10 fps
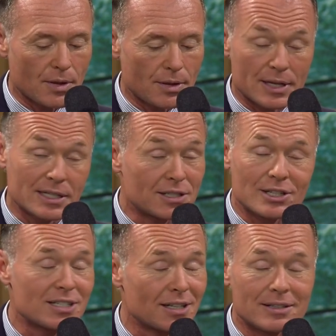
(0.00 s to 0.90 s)
this is
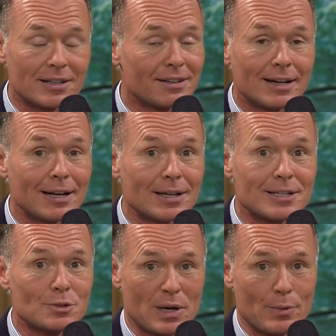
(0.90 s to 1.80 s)
just a, a, a
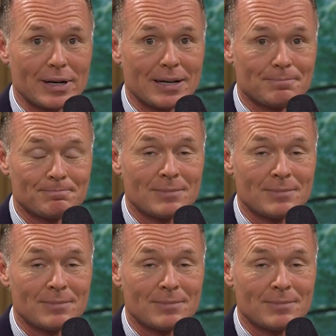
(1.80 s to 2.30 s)
sweet one. And